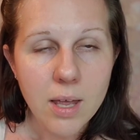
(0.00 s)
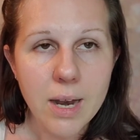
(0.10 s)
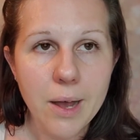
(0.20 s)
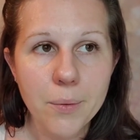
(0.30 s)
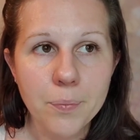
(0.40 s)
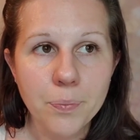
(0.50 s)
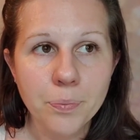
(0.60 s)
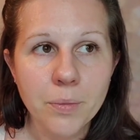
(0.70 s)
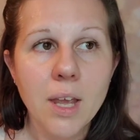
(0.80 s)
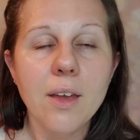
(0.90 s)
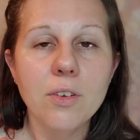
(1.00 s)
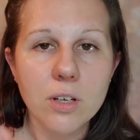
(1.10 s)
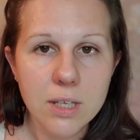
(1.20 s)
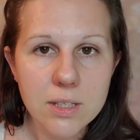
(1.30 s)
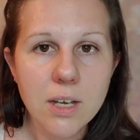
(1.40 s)
Now, if you're
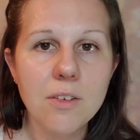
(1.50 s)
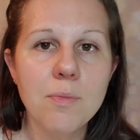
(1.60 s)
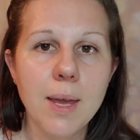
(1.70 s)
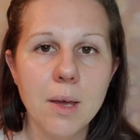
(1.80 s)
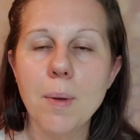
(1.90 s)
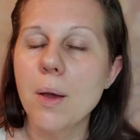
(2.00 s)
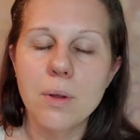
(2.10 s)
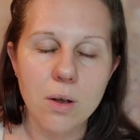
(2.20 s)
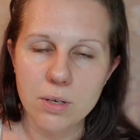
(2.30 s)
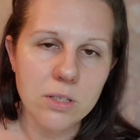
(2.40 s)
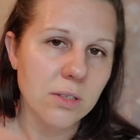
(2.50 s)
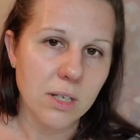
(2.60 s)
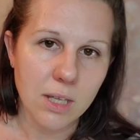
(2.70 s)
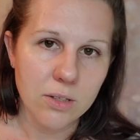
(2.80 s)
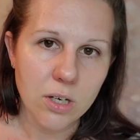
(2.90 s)
cleansing off makeup, I would always use a
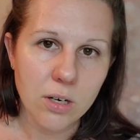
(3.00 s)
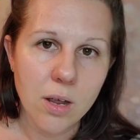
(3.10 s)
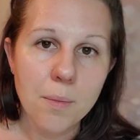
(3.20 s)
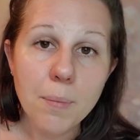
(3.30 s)
cleanser.